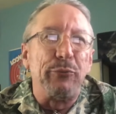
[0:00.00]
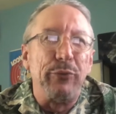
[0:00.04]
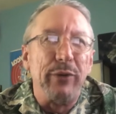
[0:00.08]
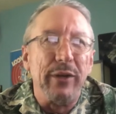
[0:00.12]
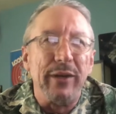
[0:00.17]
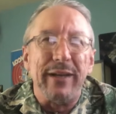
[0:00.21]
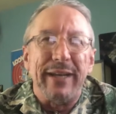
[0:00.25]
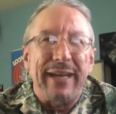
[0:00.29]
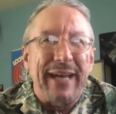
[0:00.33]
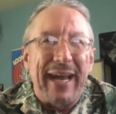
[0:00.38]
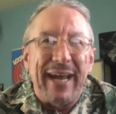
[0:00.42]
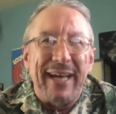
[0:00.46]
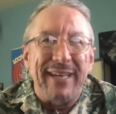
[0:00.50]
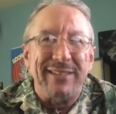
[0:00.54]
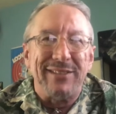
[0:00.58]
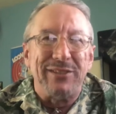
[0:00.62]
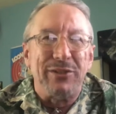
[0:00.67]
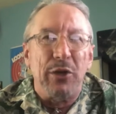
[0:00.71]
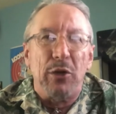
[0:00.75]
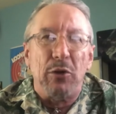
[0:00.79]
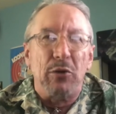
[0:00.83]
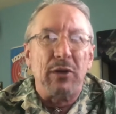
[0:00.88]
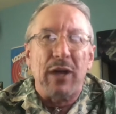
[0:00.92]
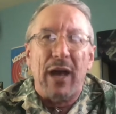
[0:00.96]
really has
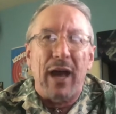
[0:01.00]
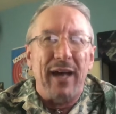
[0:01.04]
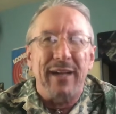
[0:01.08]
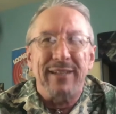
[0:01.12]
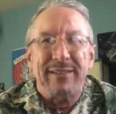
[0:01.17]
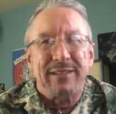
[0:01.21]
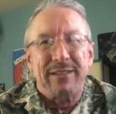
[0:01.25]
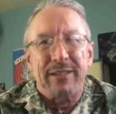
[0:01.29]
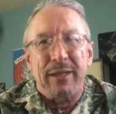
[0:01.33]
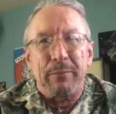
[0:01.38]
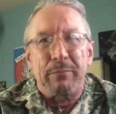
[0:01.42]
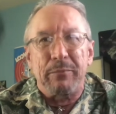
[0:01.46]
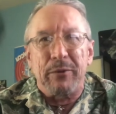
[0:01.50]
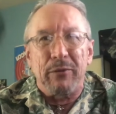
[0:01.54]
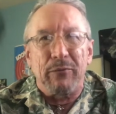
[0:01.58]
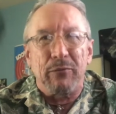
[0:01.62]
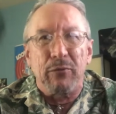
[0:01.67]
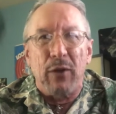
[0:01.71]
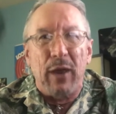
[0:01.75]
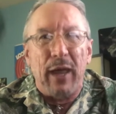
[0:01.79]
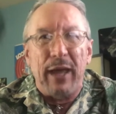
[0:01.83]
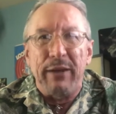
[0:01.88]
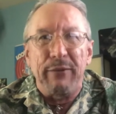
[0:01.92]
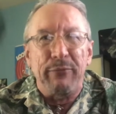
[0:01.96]
no concept of
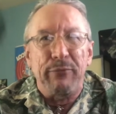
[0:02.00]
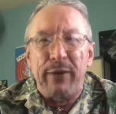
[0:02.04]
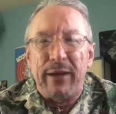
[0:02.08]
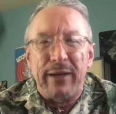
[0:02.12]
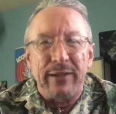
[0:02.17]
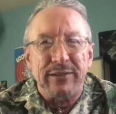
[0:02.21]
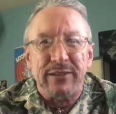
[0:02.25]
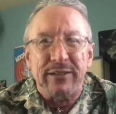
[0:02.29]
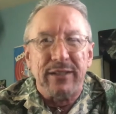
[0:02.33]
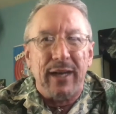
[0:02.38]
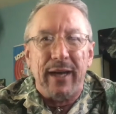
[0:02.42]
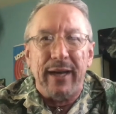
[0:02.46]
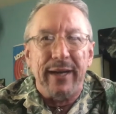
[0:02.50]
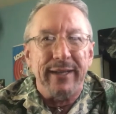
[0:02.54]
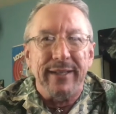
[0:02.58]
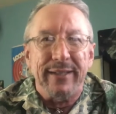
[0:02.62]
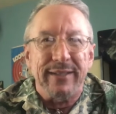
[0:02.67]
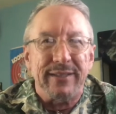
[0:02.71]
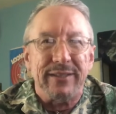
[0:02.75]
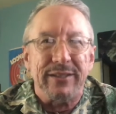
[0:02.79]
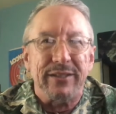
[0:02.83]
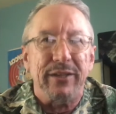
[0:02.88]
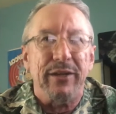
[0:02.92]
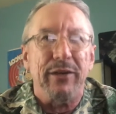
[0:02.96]
life outside
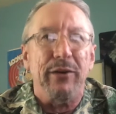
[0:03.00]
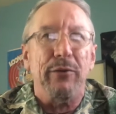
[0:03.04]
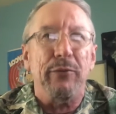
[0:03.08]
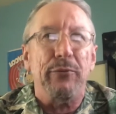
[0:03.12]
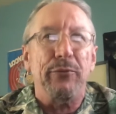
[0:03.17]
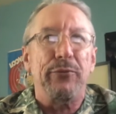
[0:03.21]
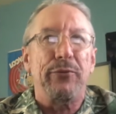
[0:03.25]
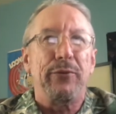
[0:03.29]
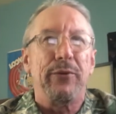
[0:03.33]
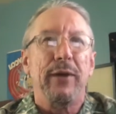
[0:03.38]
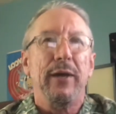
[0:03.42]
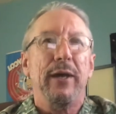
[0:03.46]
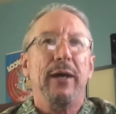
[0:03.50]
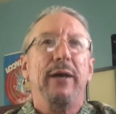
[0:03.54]
itself.